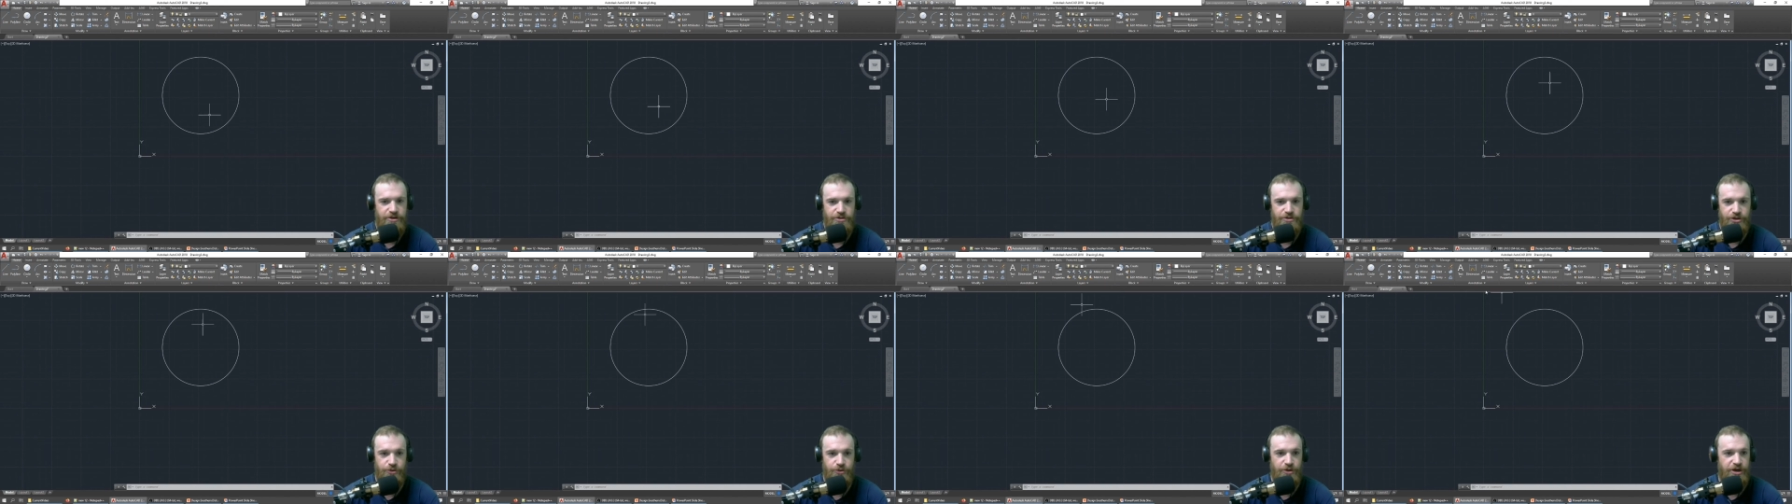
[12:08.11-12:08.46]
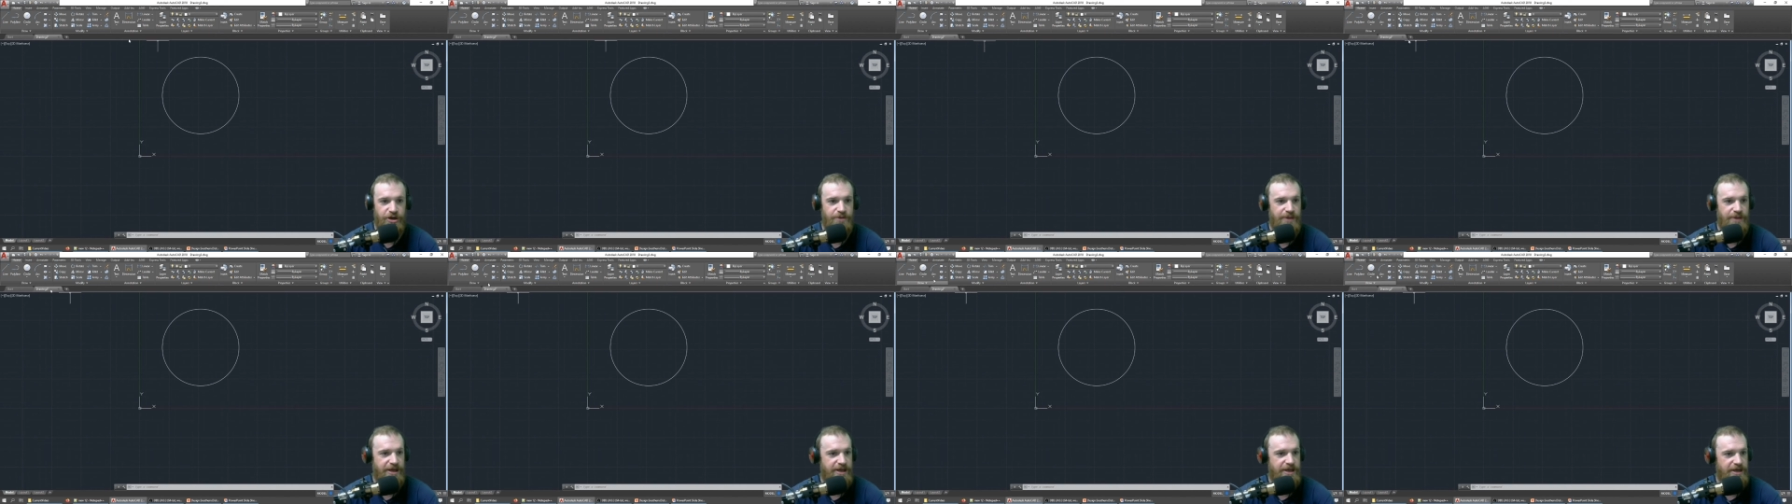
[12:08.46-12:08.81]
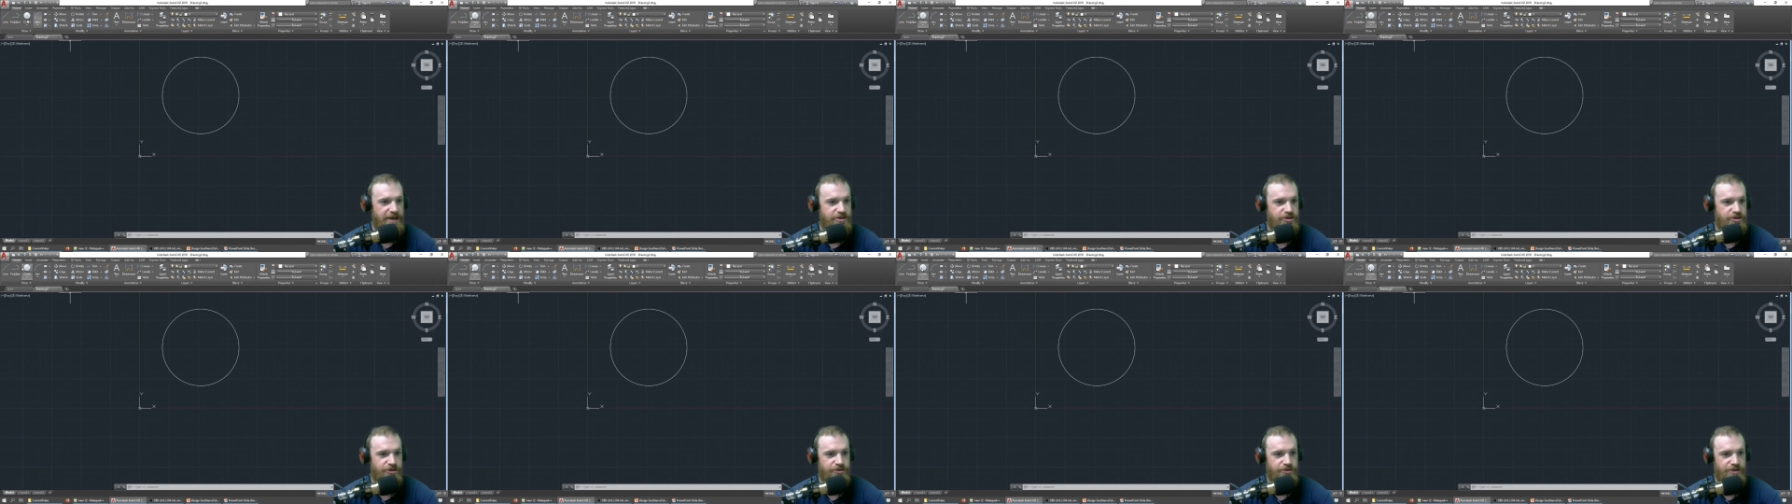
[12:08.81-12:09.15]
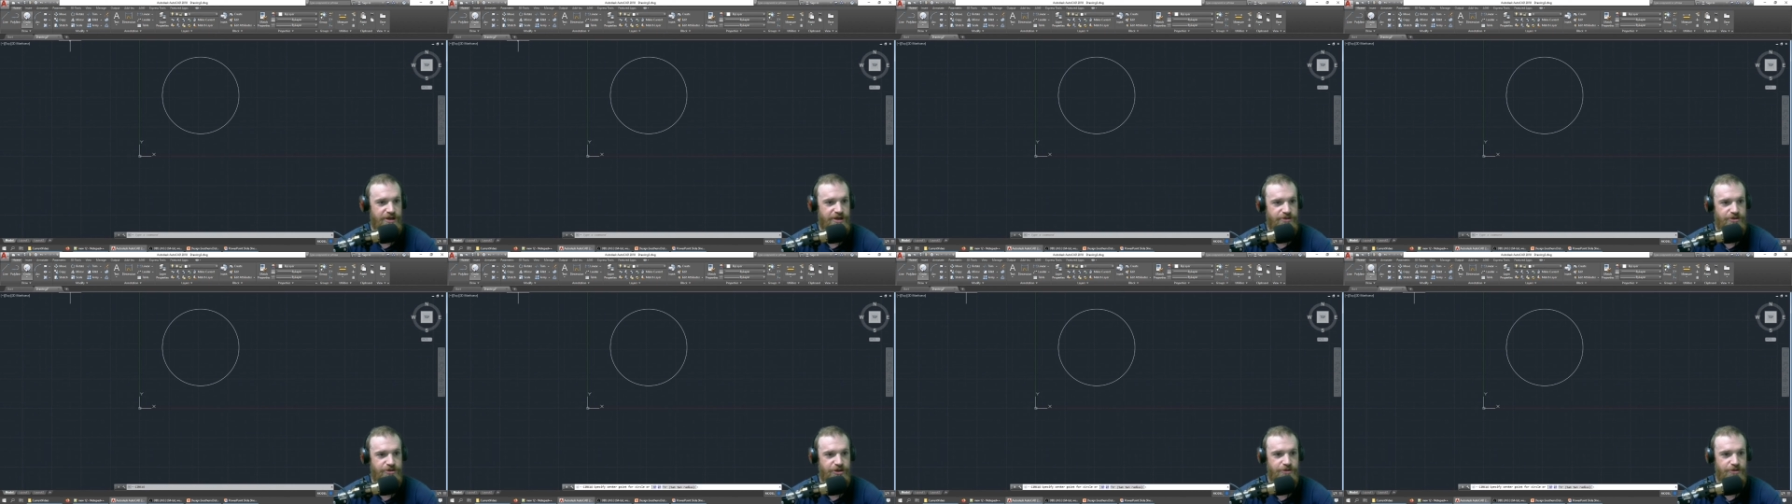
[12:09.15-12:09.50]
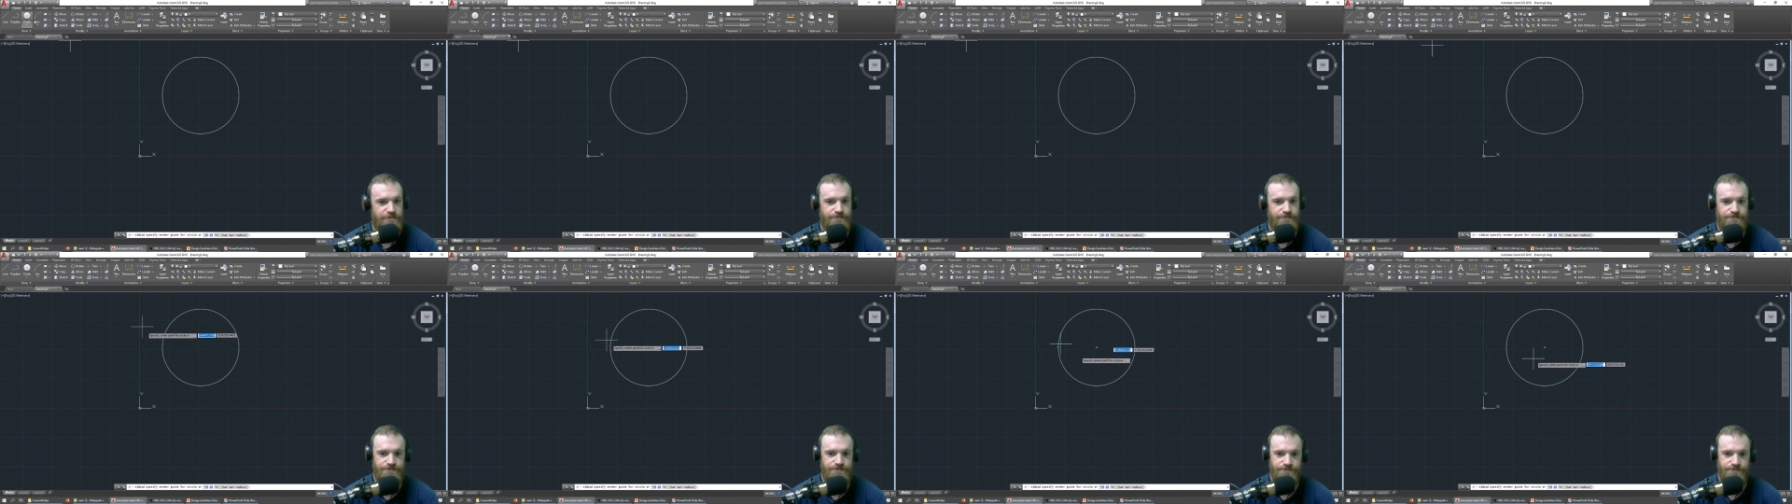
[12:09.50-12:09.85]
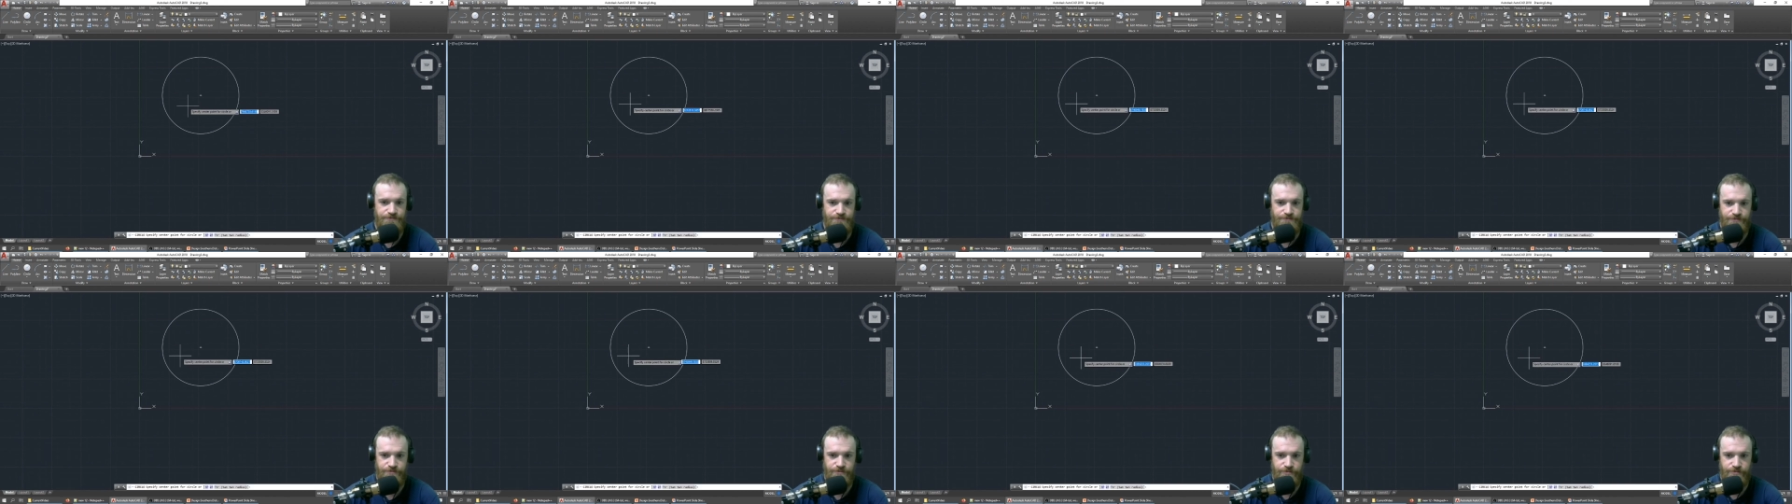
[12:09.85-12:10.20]
So we're going to make that circle now too.
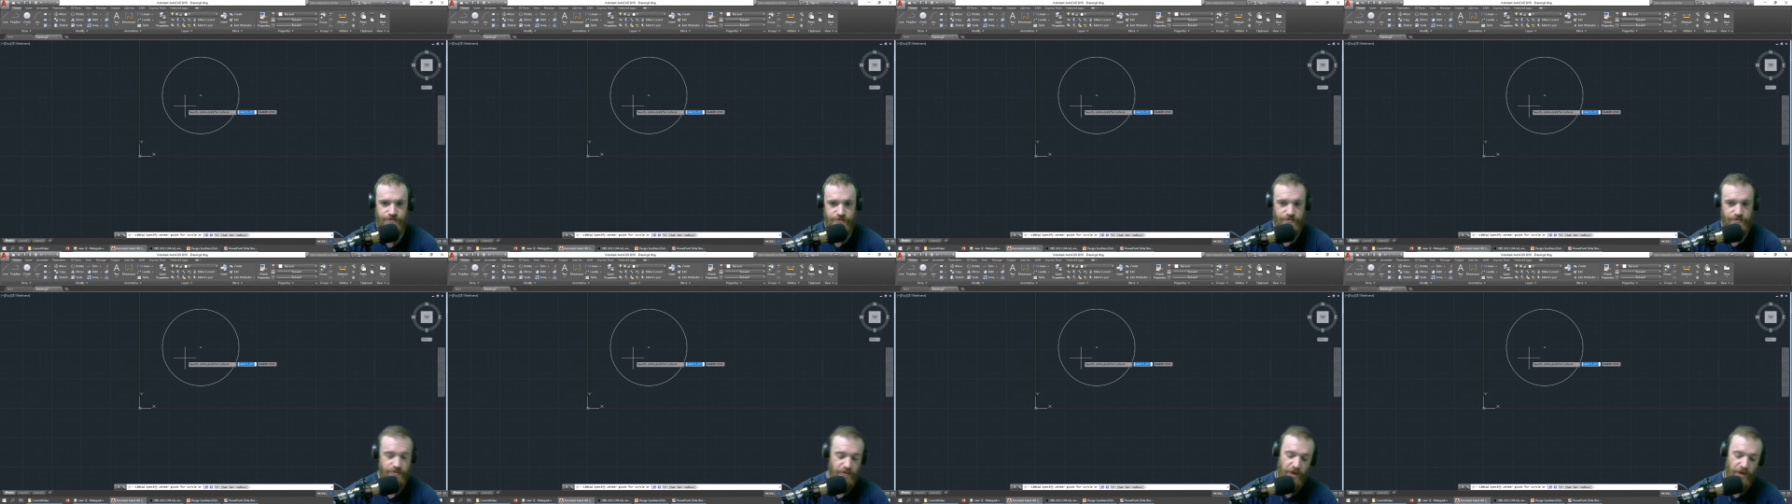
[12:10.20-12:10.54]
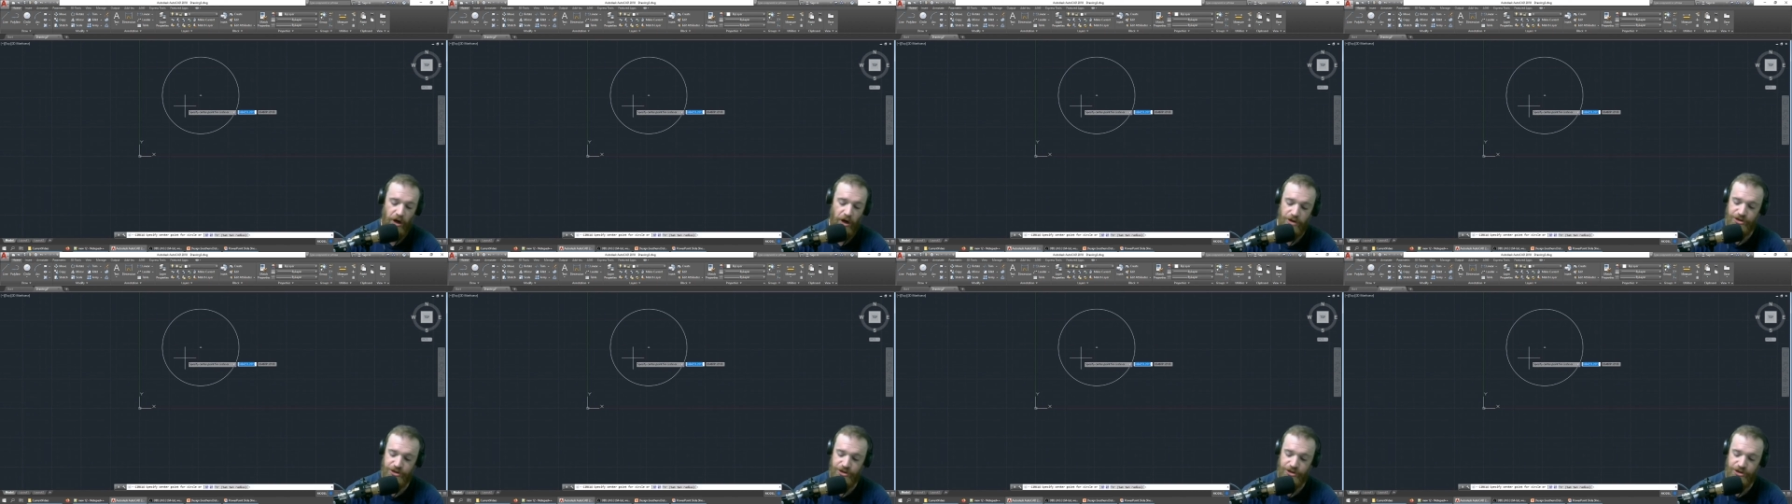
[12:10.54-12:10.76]
Our